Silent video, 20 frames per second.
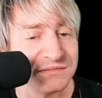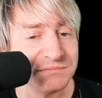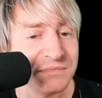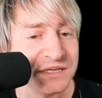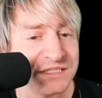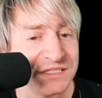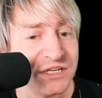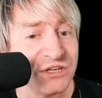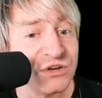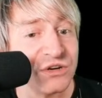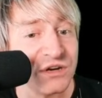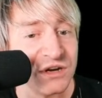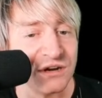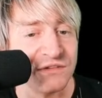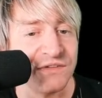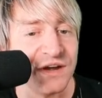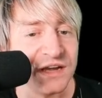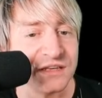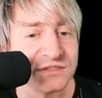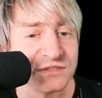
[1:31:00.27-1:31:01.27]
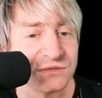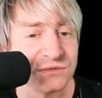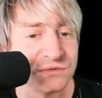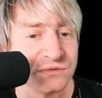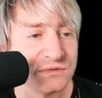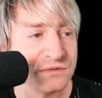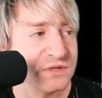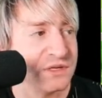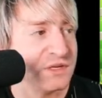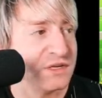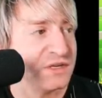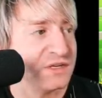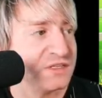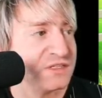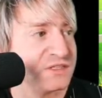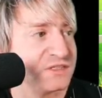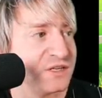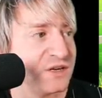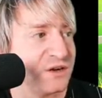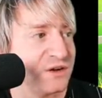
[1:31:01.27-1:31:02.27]
my senior year of high school.
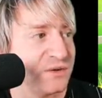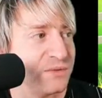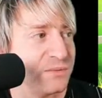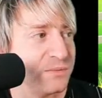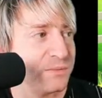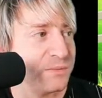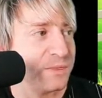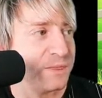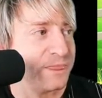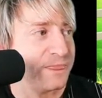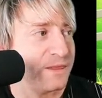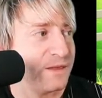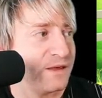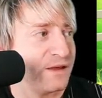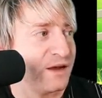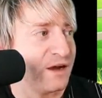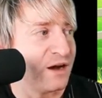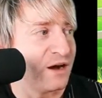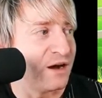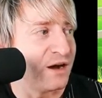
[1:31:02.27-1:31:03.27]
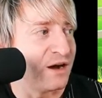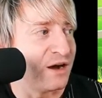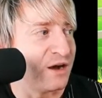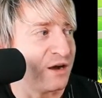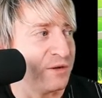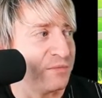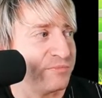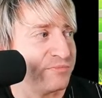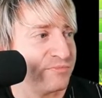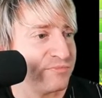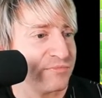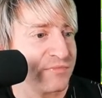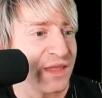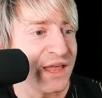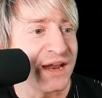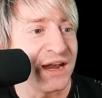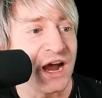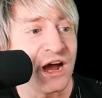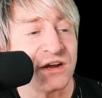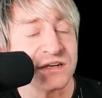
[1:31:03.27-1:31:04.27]
So, um,
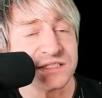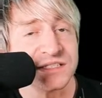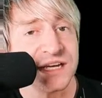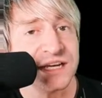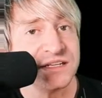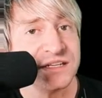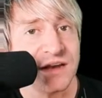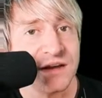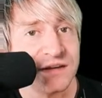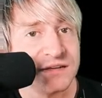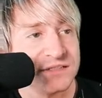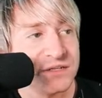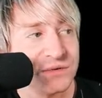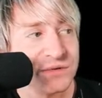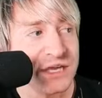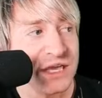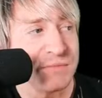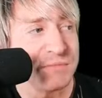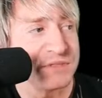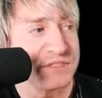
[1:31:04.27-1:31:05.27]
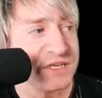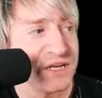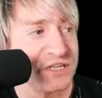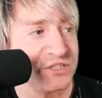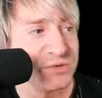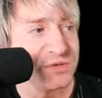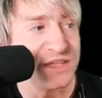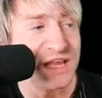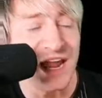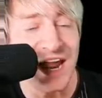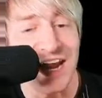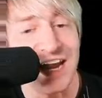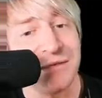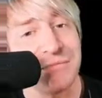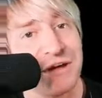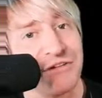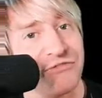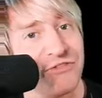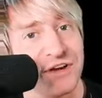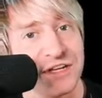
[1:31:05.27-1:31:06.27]
and I honestly, I don't keep in touch with any of
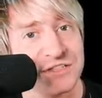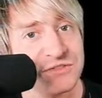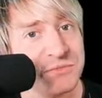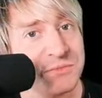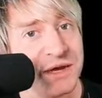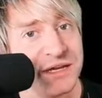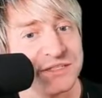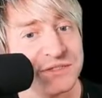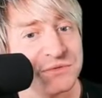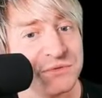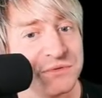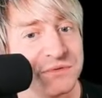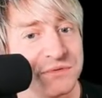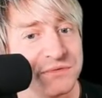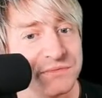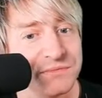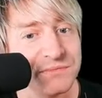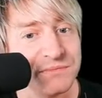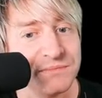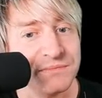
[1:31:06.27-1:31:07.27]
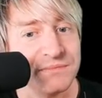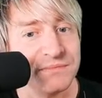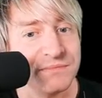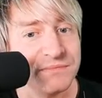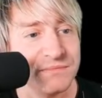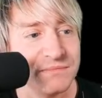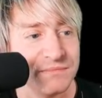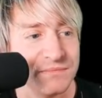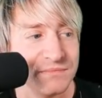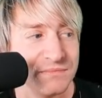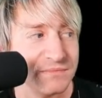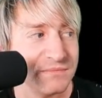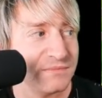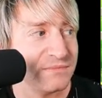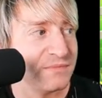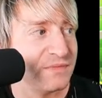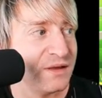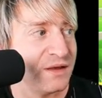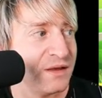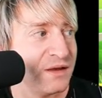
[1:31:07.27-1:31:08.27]
my friends from high school
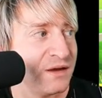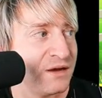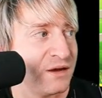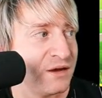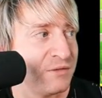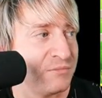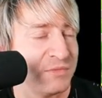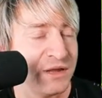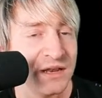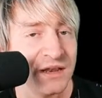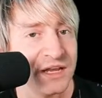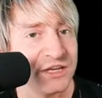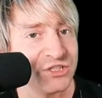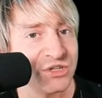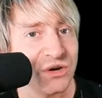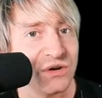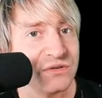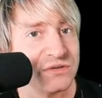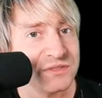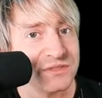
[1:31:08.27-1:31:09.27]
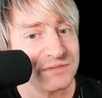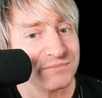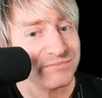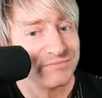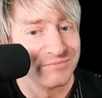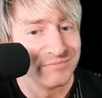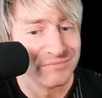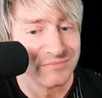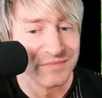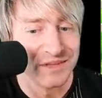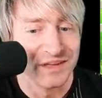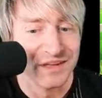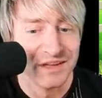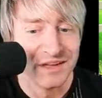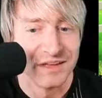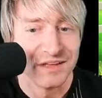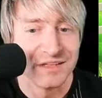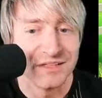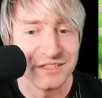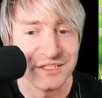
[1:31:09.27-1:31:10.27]
um, in Lake Charles.
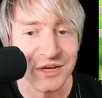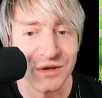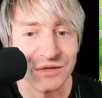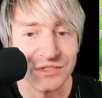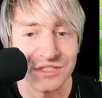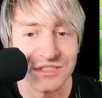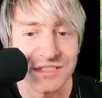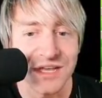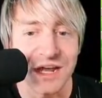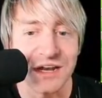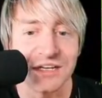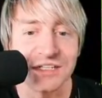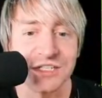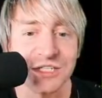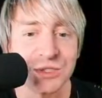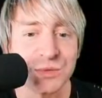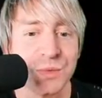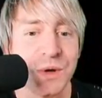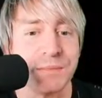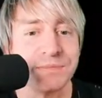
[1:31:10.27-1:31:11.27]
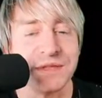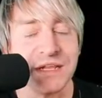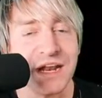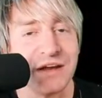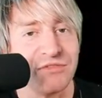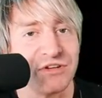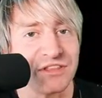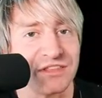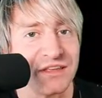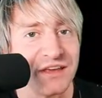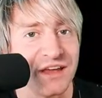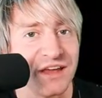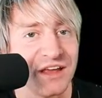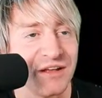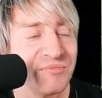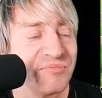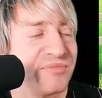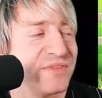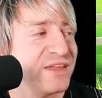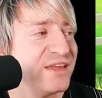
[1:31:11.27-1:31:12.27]
So it just kind of disrupted
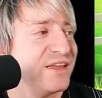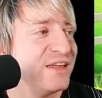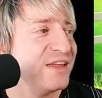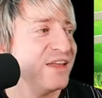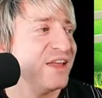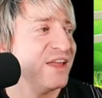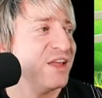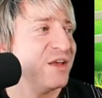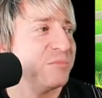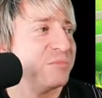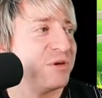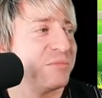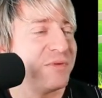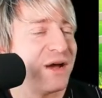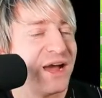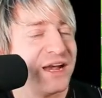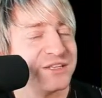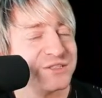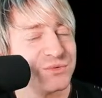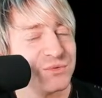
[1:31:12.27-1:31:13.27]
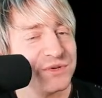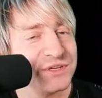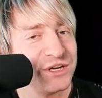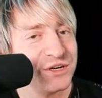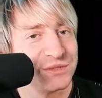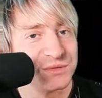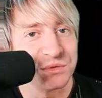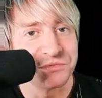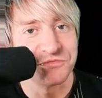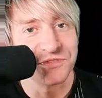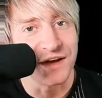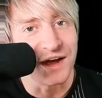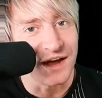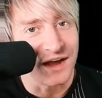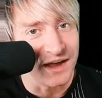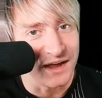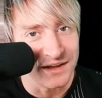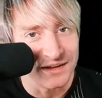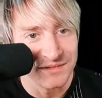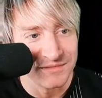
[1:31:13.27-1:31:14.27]
everything. But my high school years were
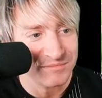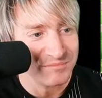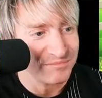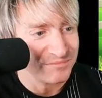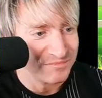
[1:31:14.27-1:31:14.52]
fine.